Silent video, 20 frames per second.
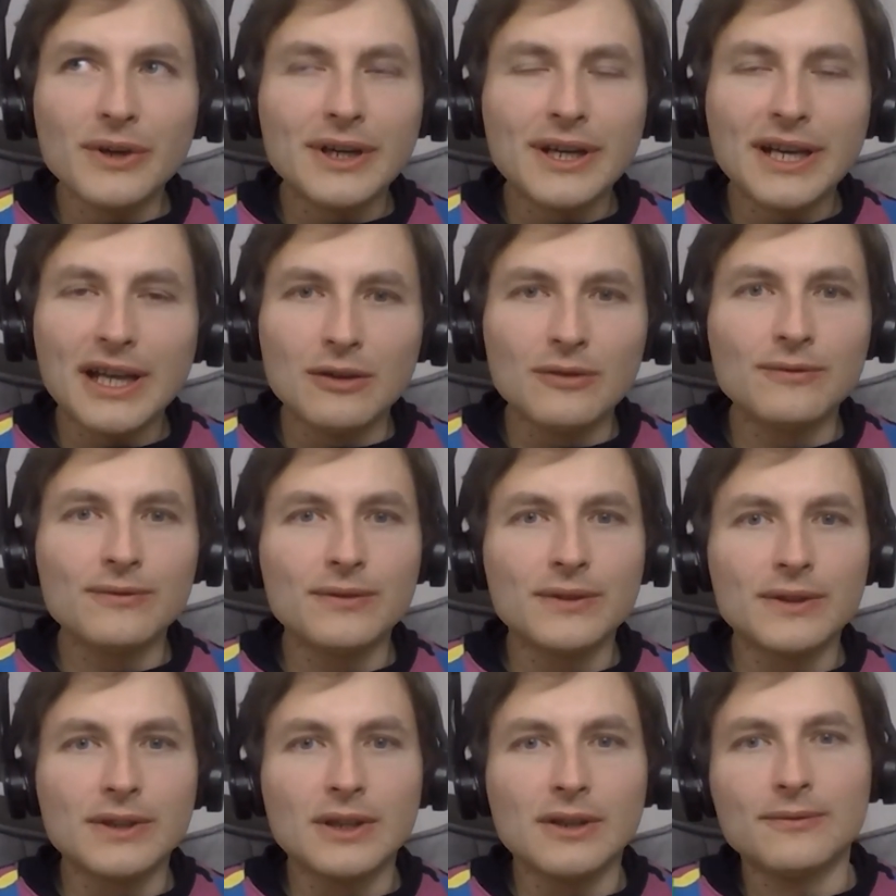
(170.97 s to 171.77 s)

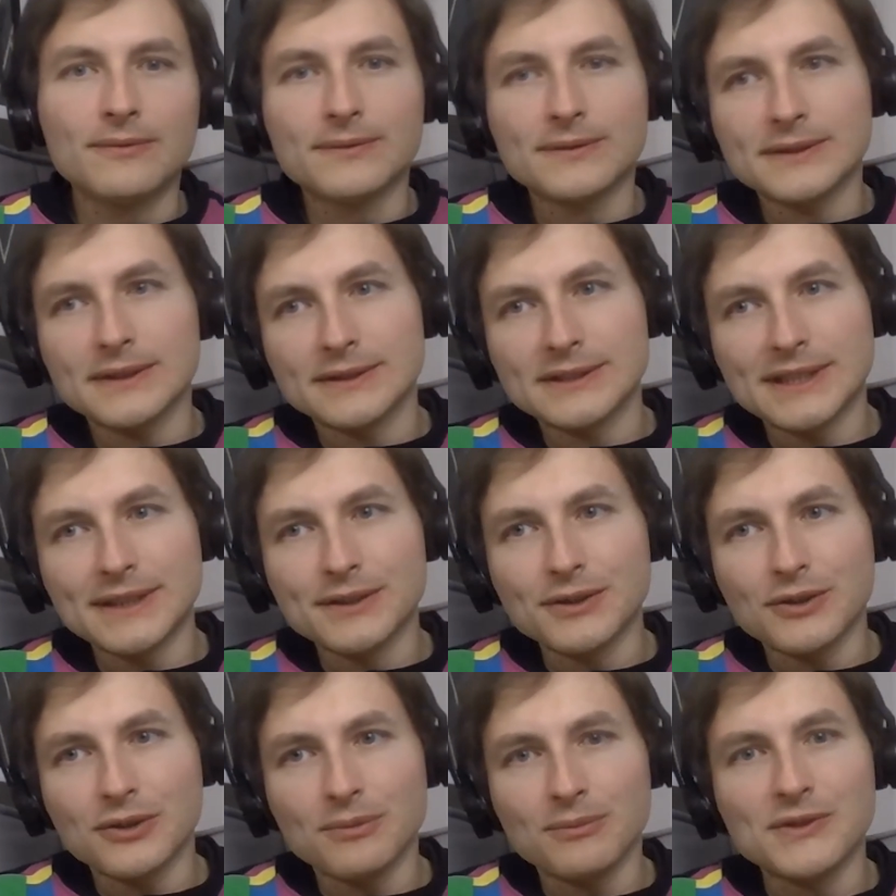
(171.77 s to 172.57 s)
health of
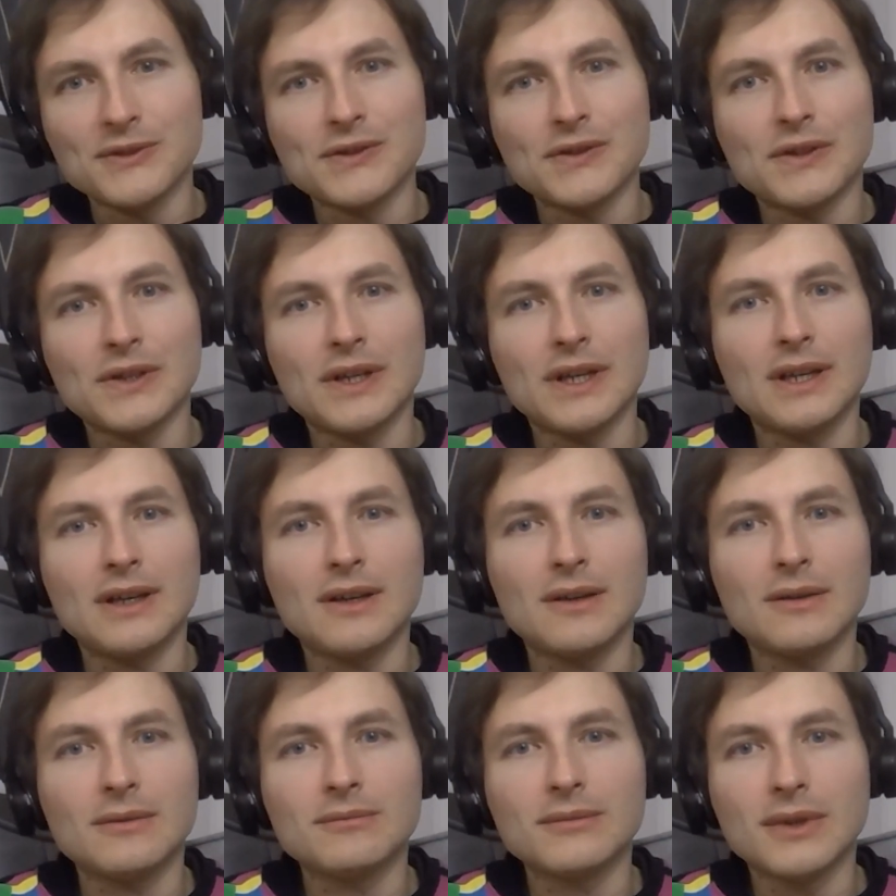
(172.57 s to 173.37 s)
systems
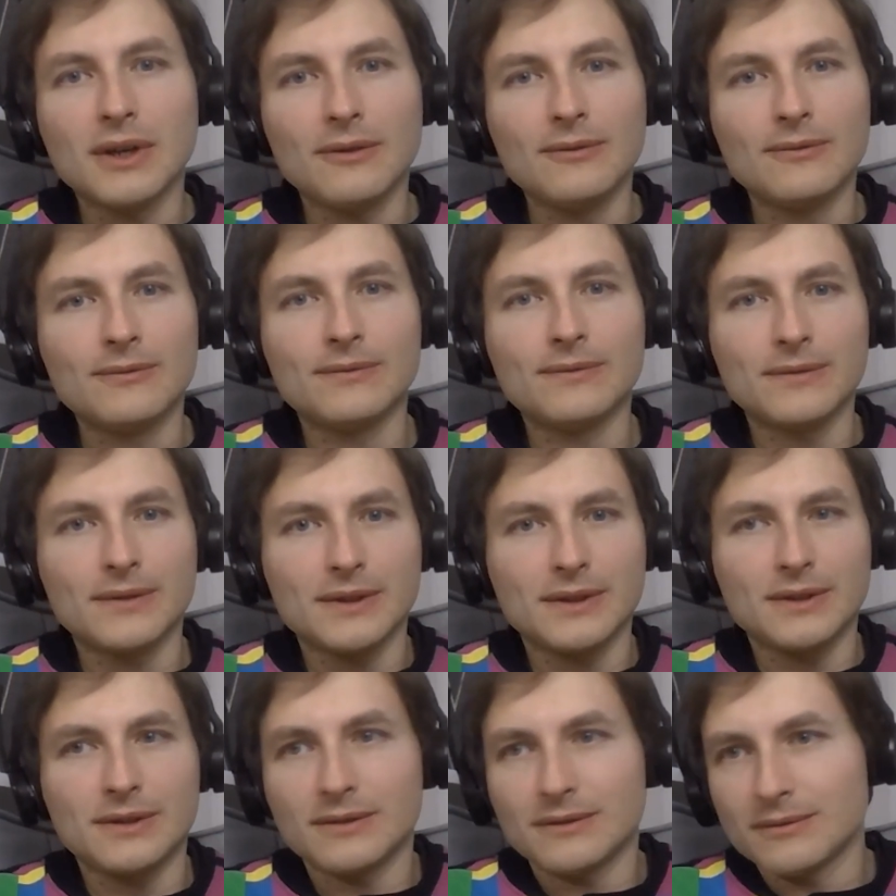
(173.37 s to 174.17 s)
um, of
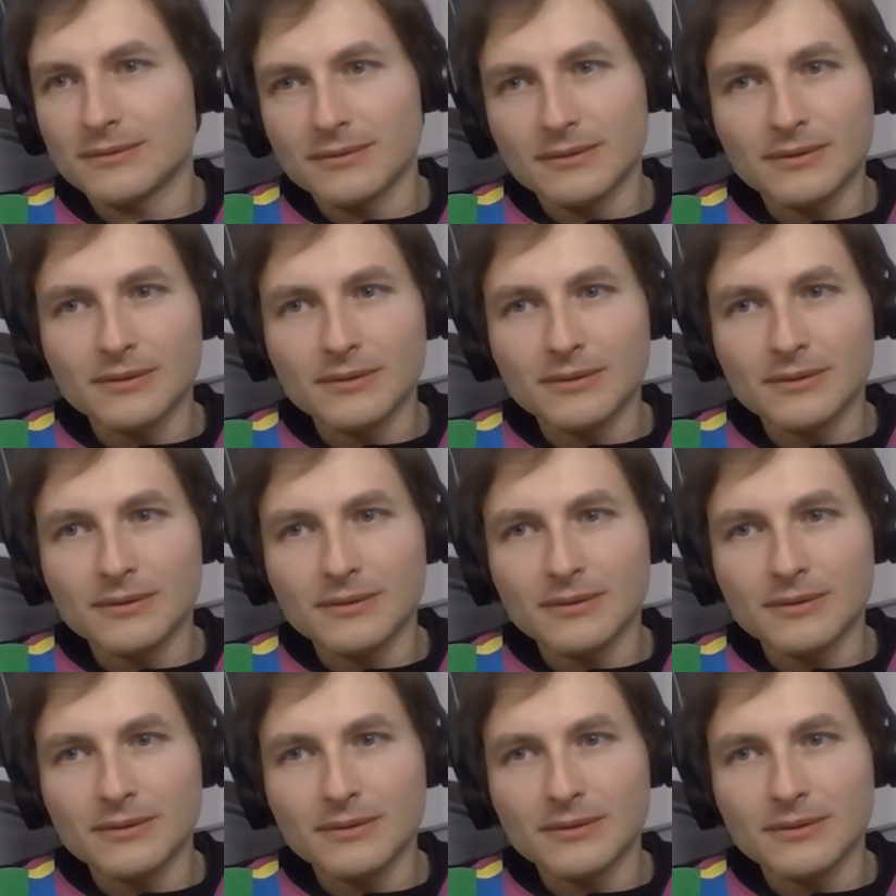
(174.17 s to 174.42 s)
uh,